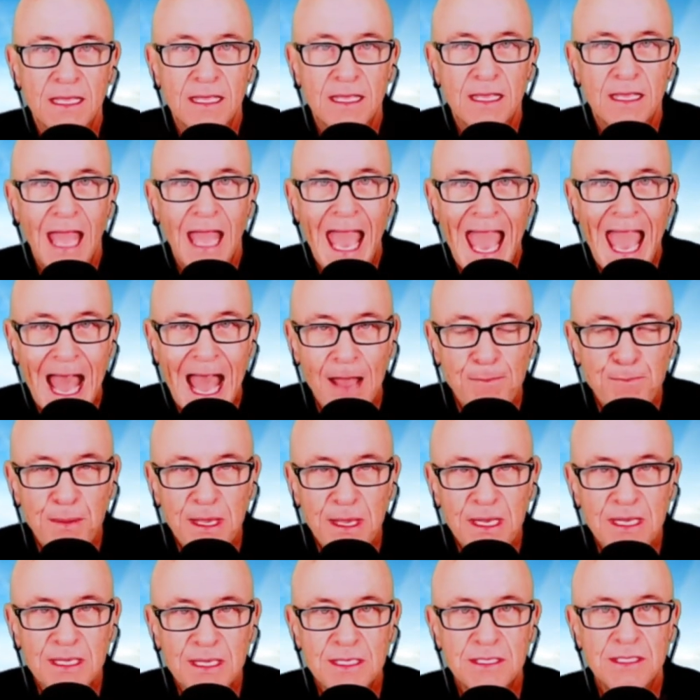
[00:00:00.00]

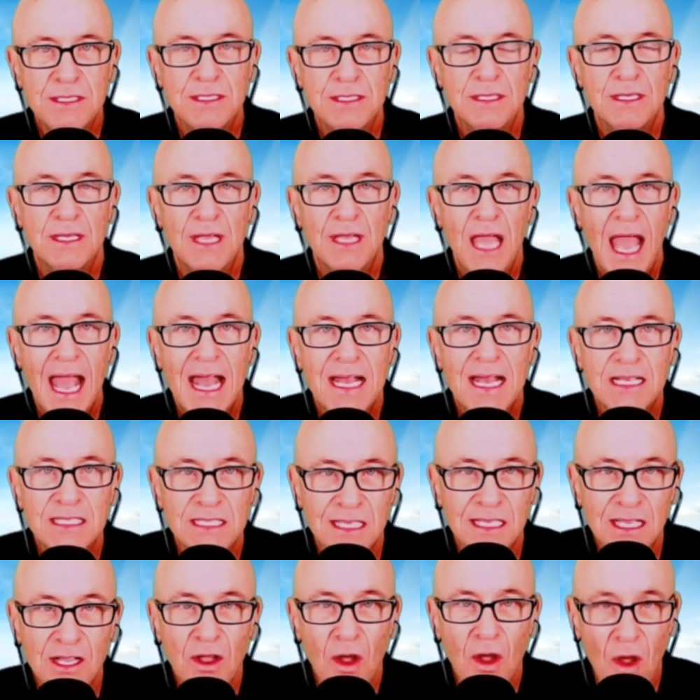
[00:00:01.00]
Happiness has a
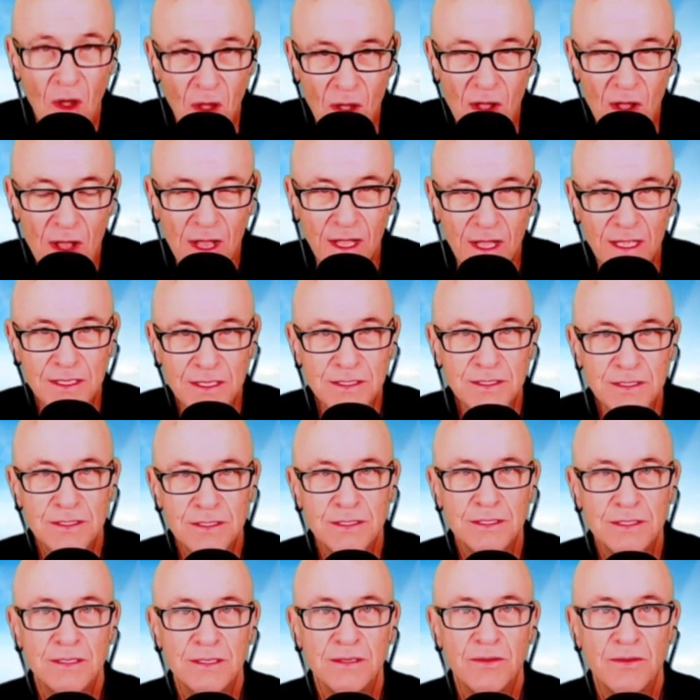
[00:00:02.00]

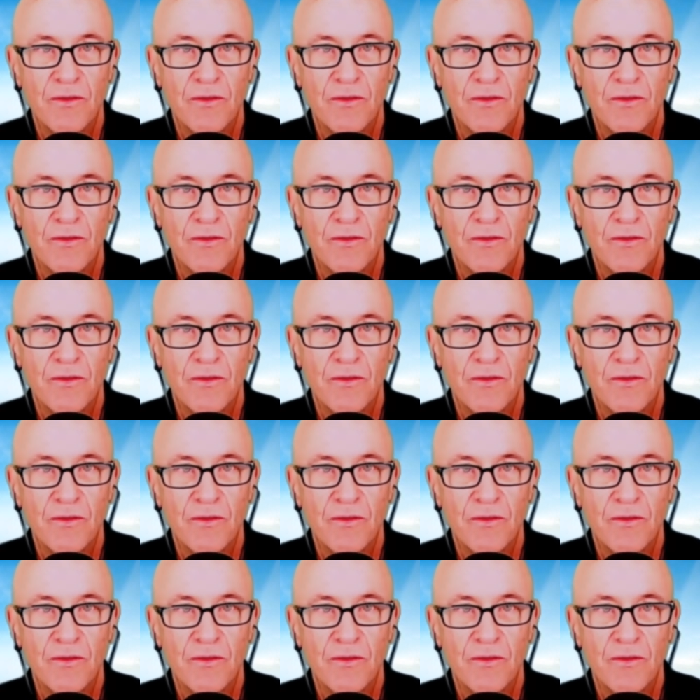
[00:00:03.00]
cause.